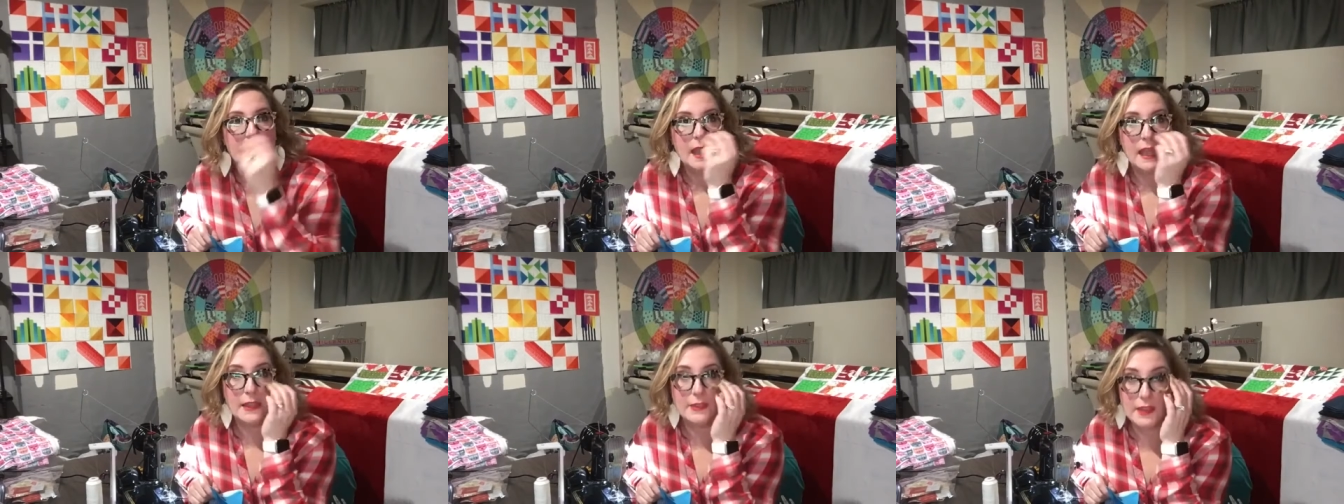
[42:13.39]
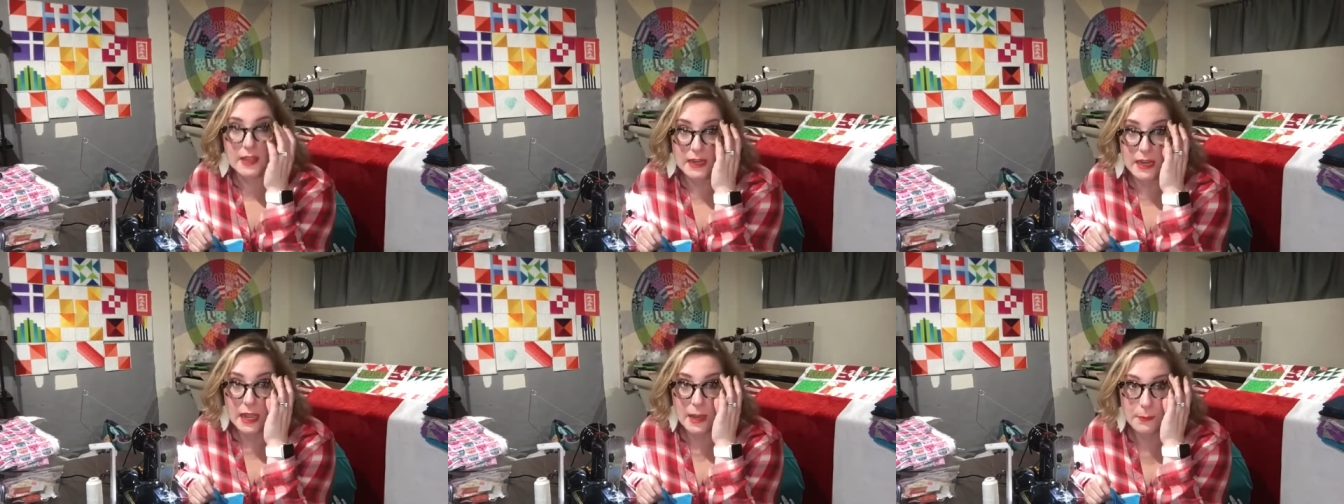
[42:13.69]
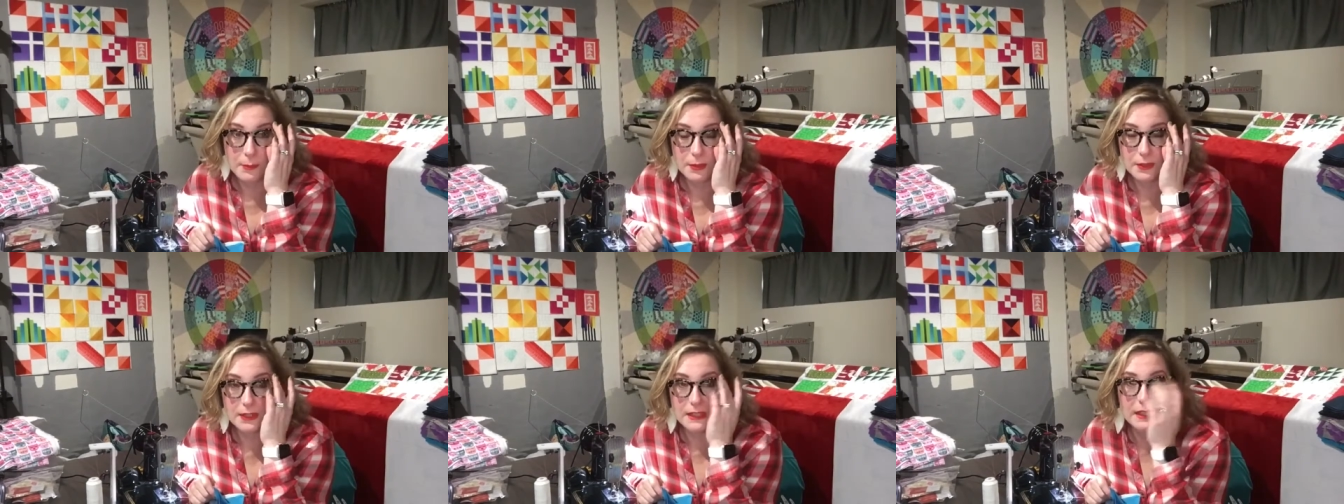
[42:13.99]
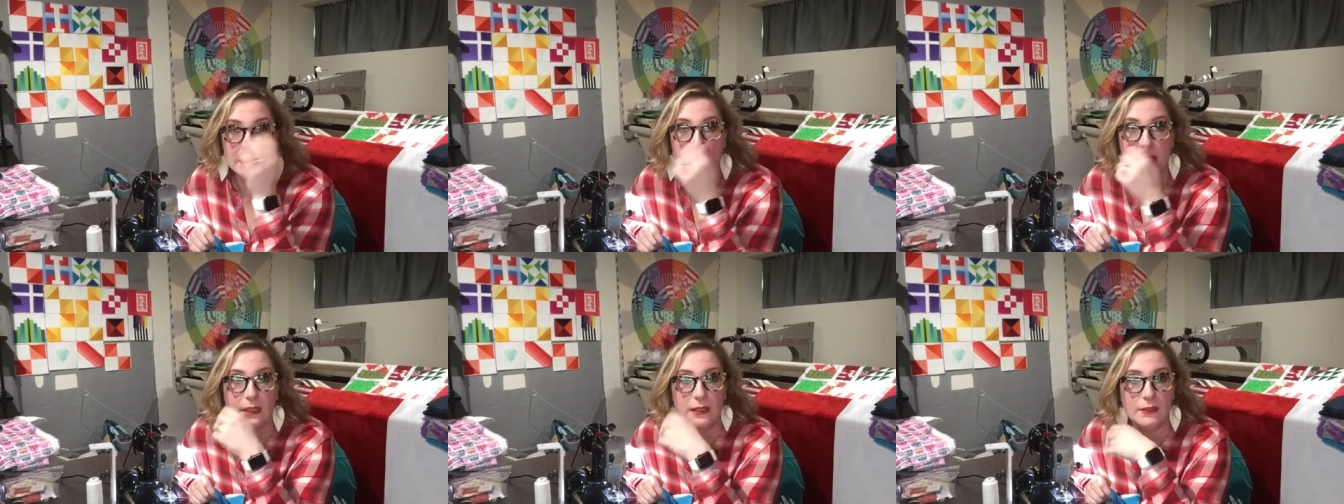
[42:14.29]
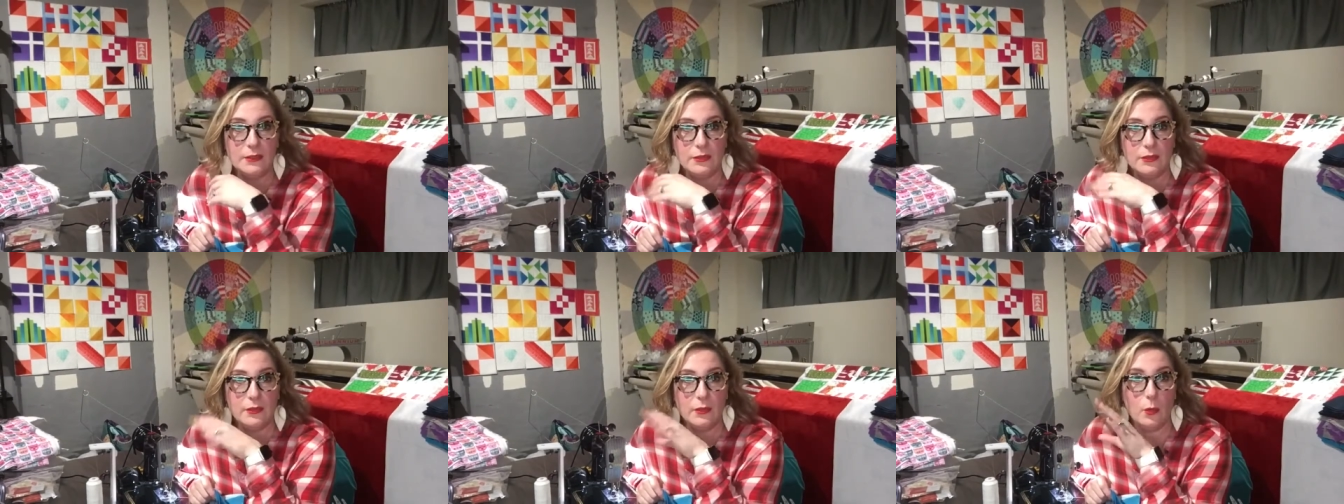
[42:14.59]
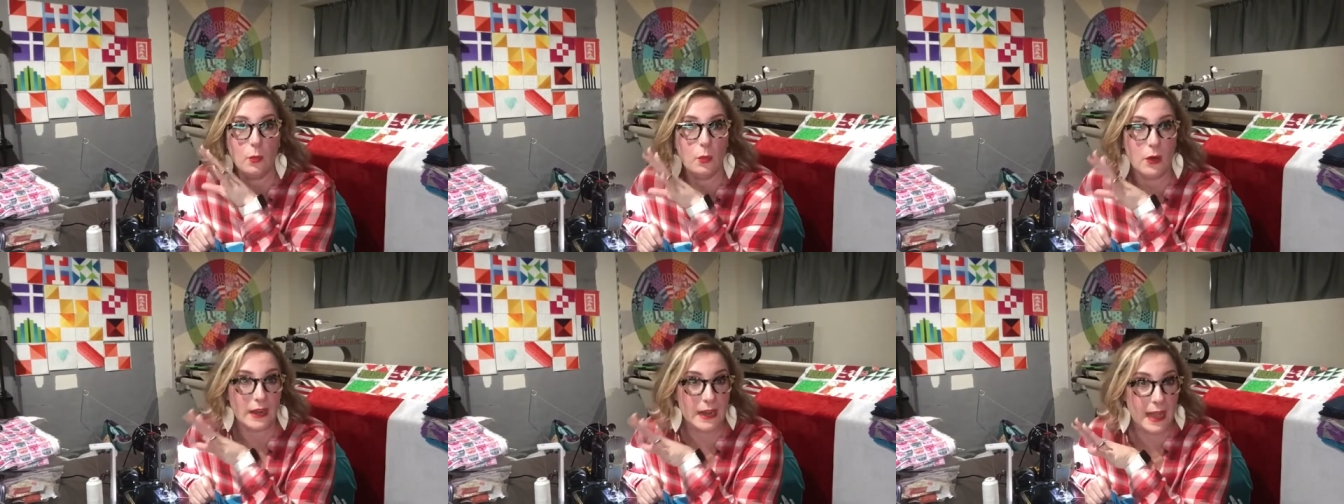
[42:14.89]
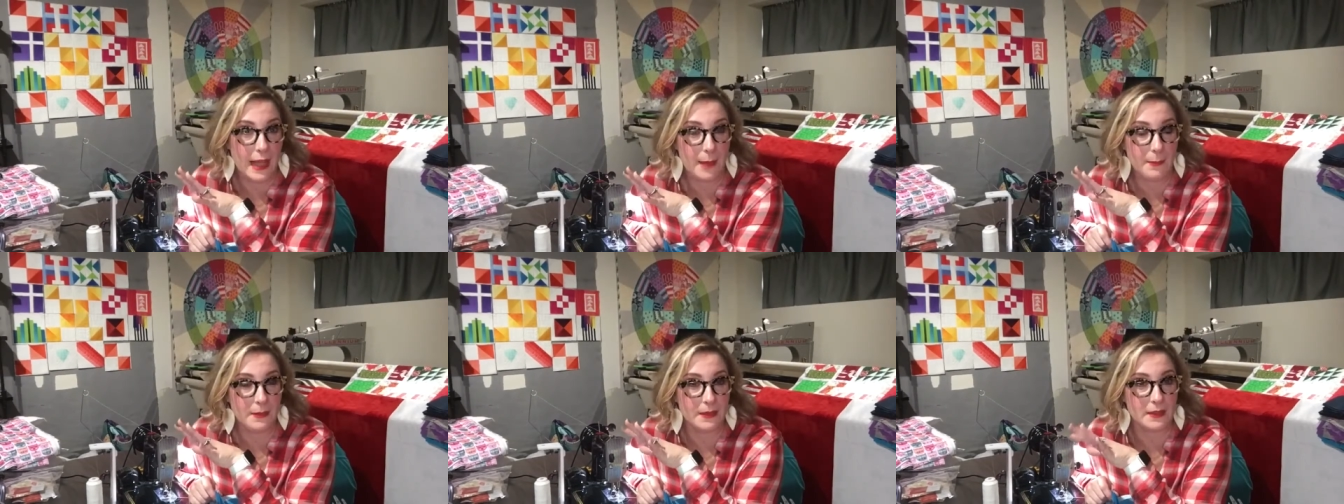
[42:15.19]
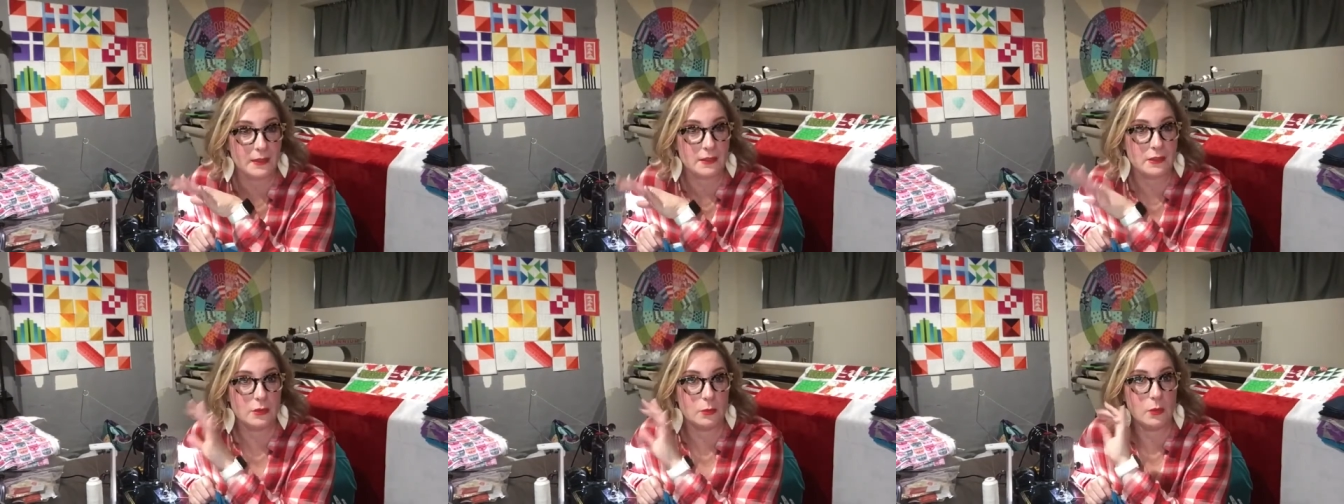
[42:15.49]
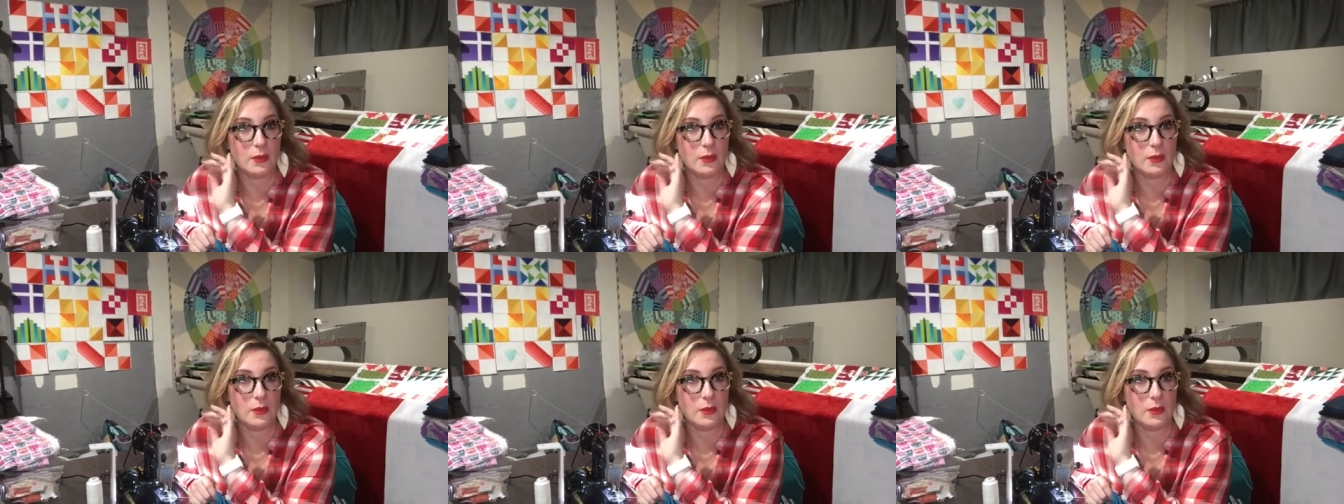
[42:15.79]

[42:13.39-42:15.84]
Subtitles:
and then I believe what happened